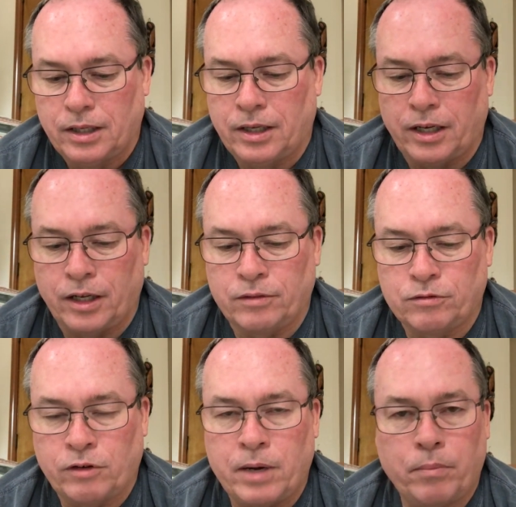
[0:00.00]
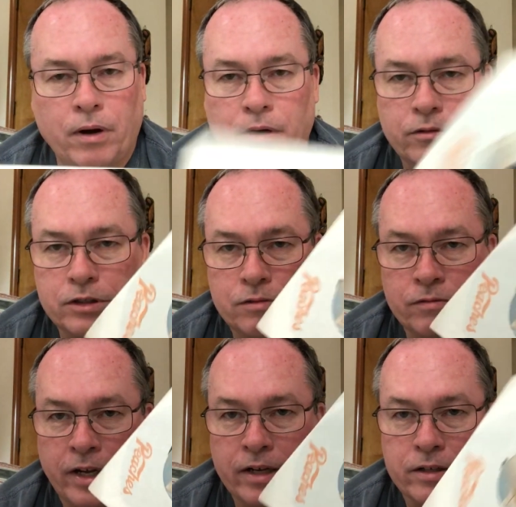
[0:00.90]
and Graham Parker just
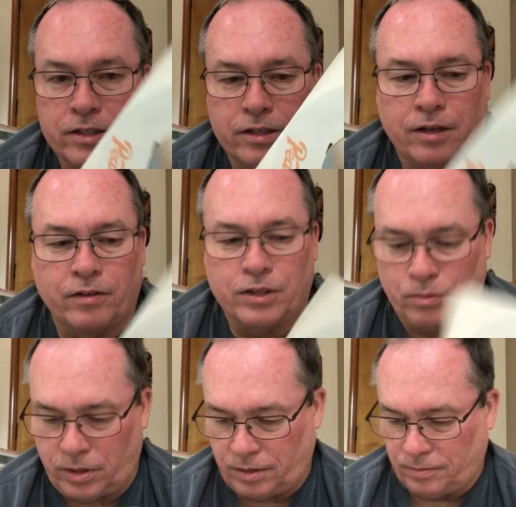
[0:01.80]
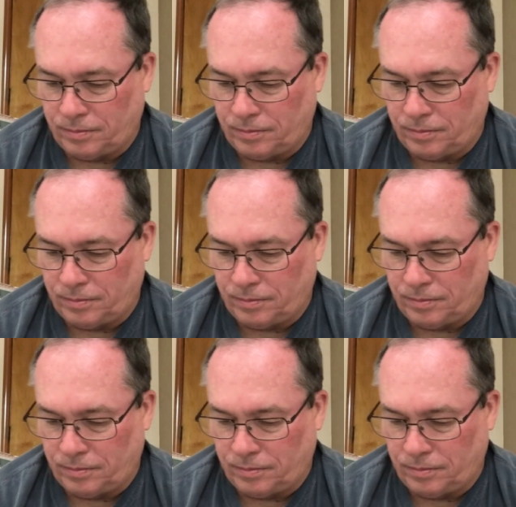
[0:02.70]
nails it on this one.